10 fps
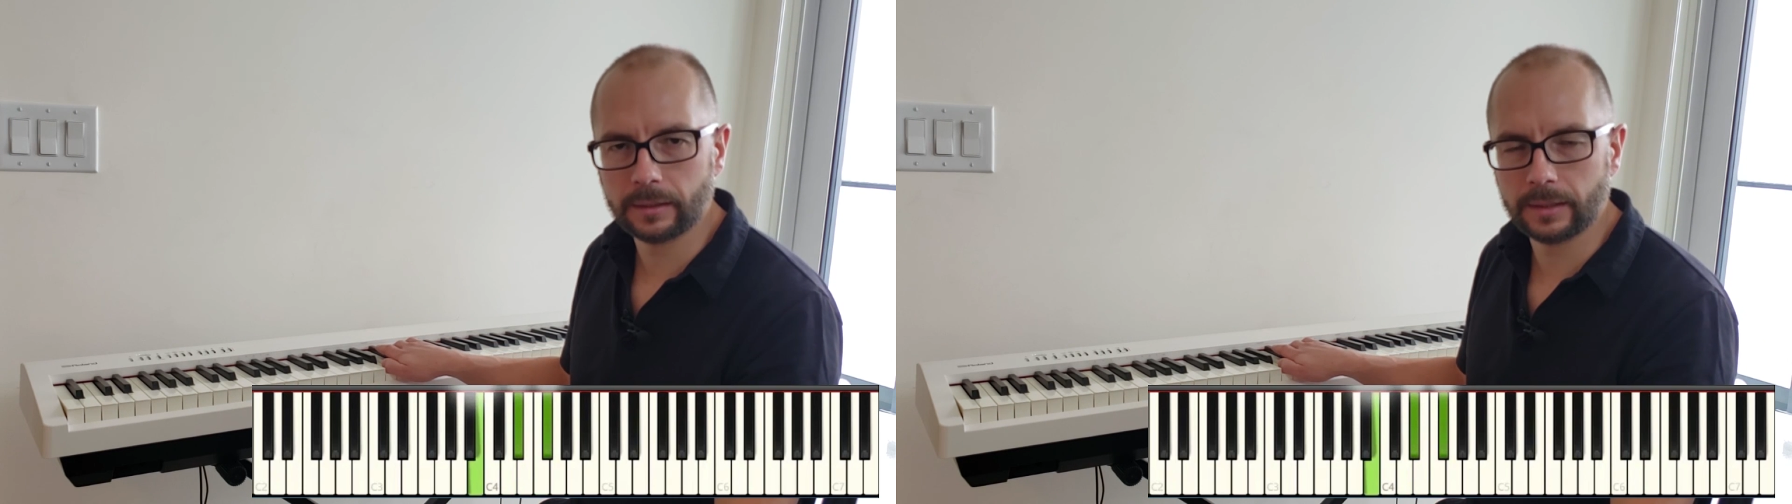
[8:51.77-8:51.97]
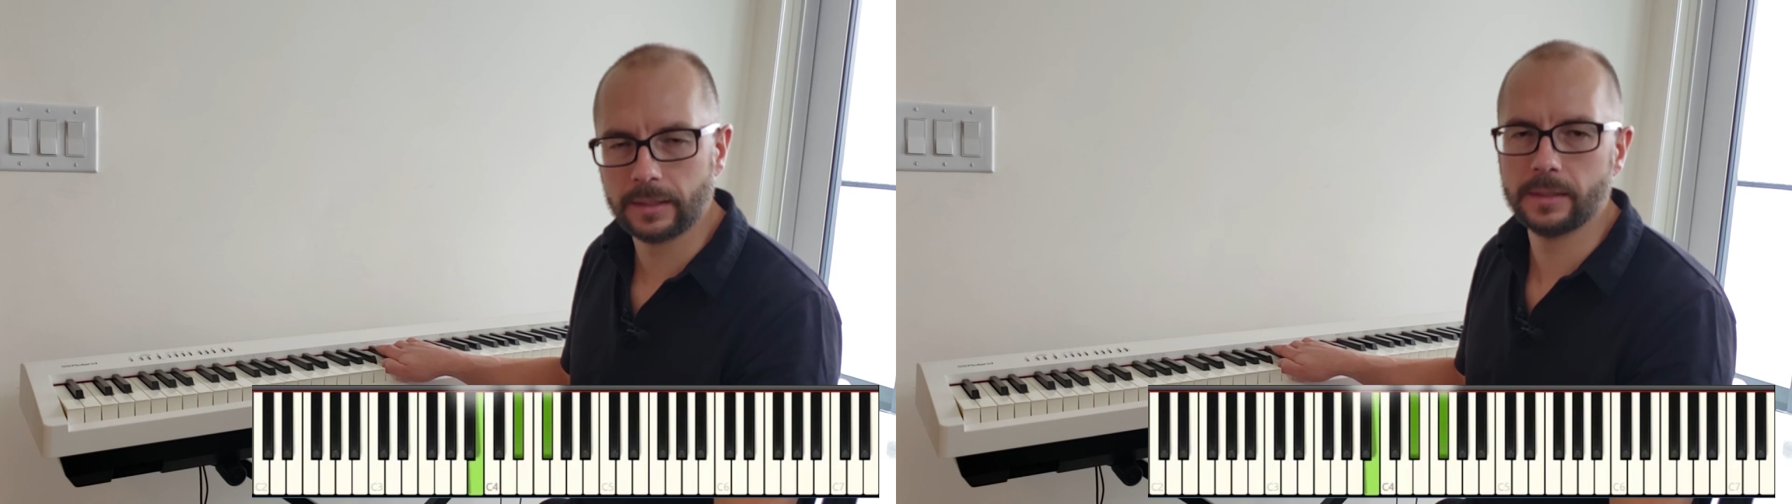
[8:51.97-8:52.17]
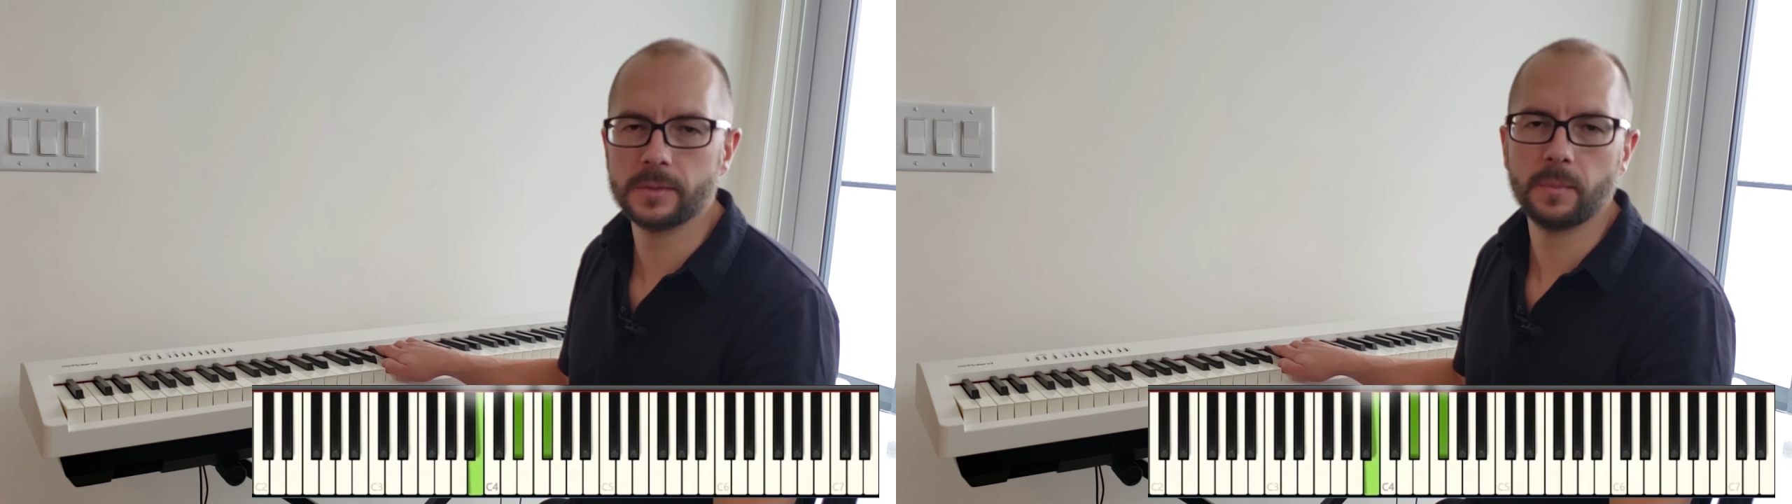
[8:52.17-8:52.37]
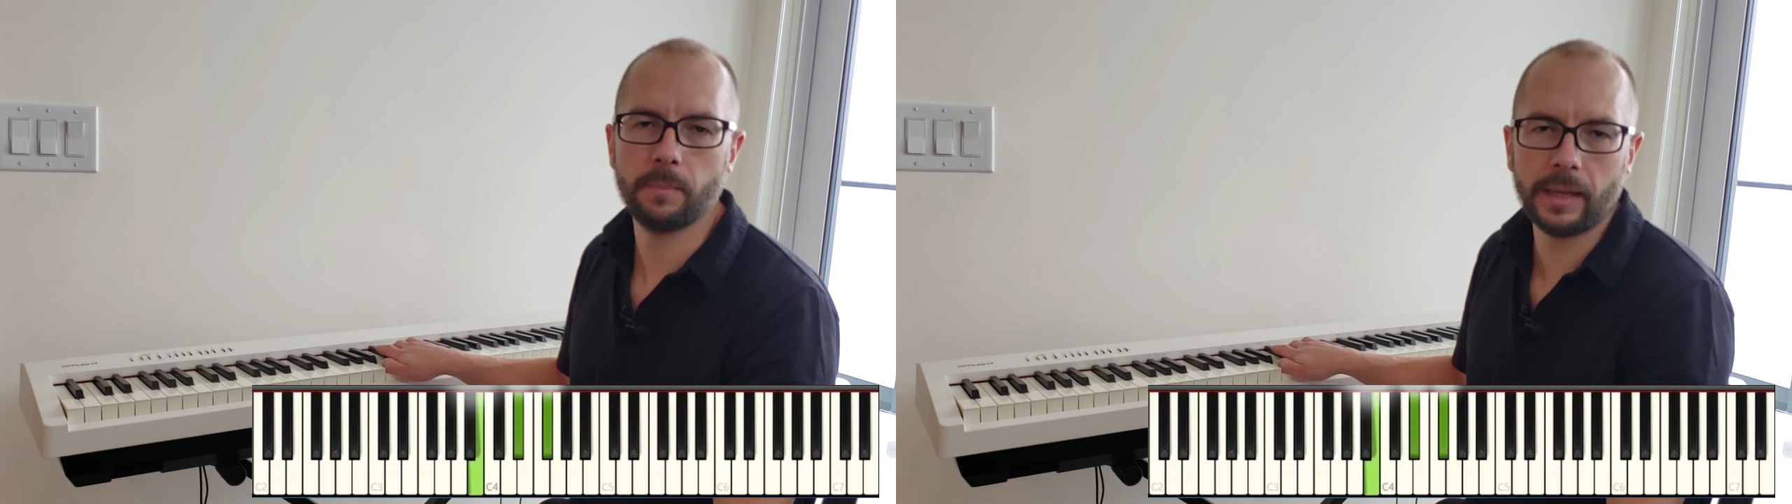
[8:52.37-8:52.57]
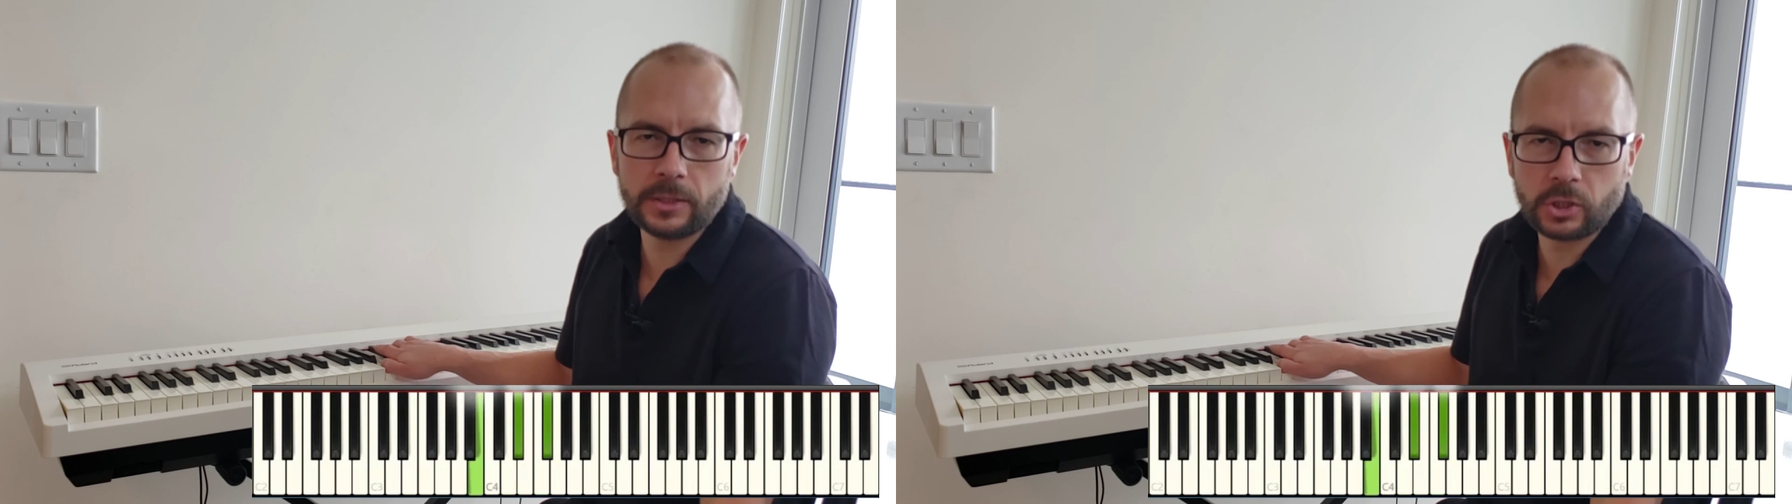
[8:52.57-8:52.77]
is
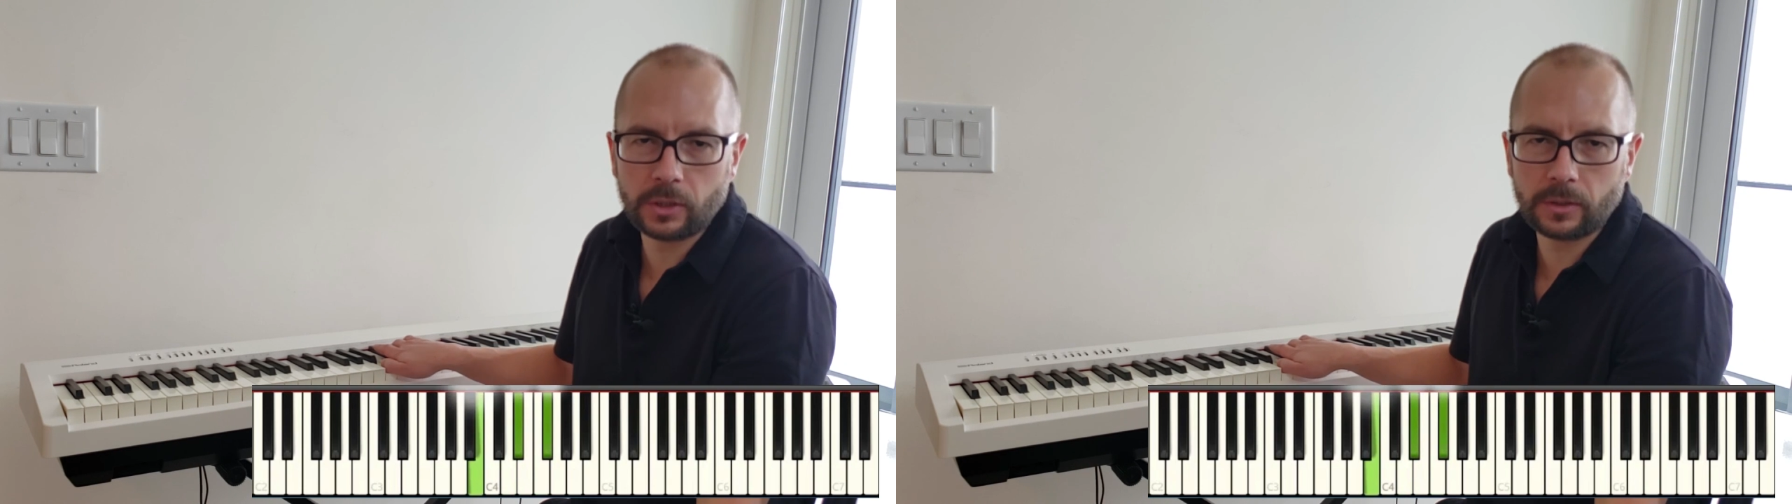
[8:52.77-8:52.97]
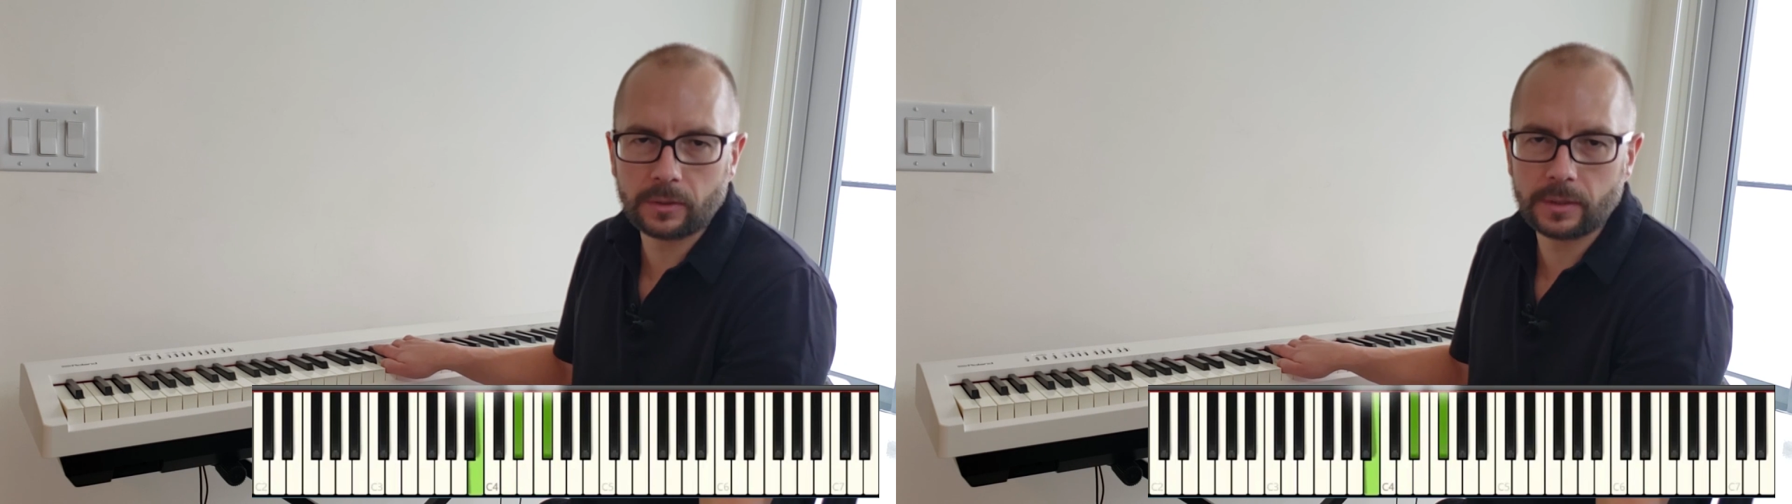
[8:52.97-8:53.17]
major.